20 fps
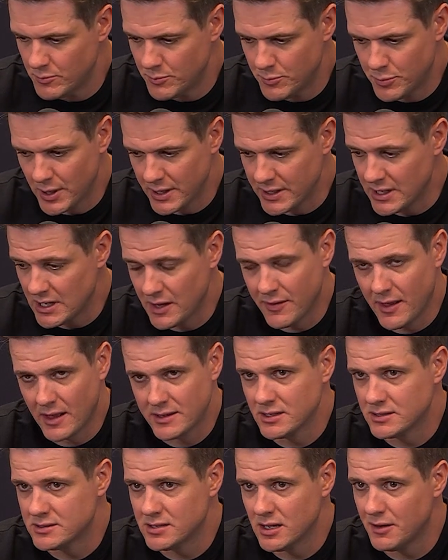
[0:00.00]
But yeah, that's
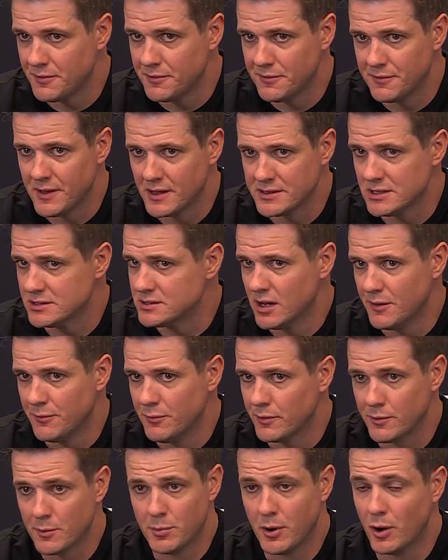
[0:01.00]
a tough
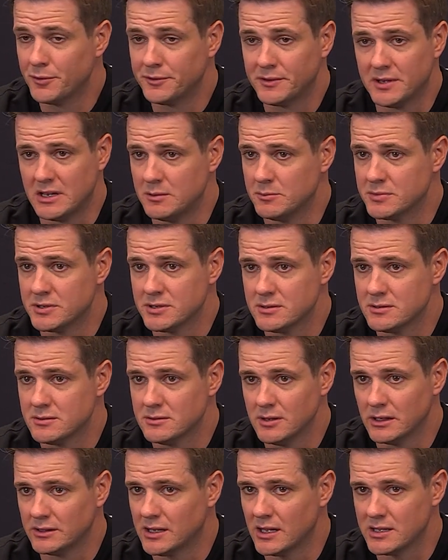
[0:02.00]
one for both teams.
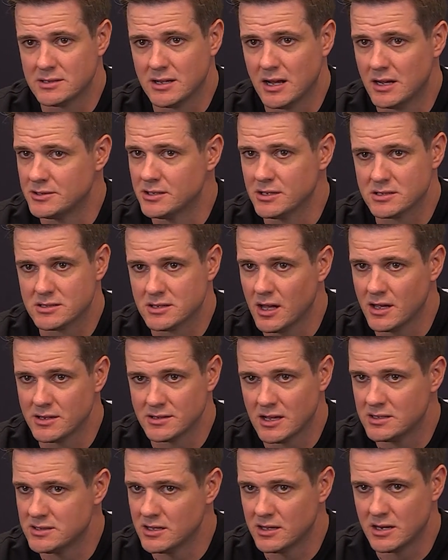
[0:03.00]
Like, that's not just us.
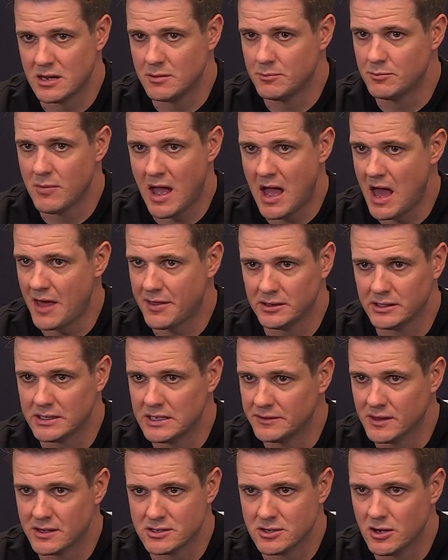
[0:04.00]
That's any
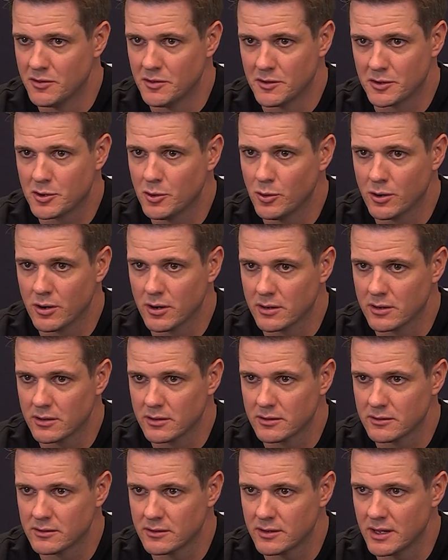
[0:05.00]
athlete that's on the court.
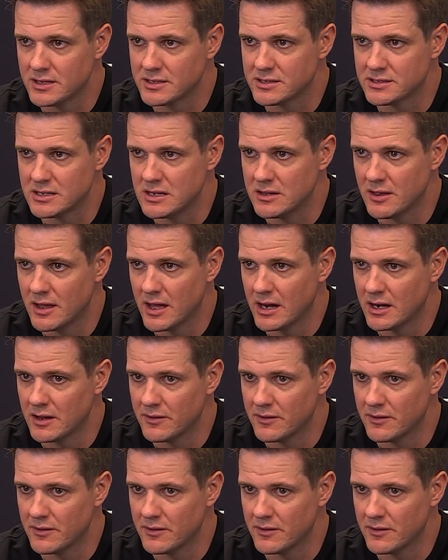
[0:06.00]
They see that,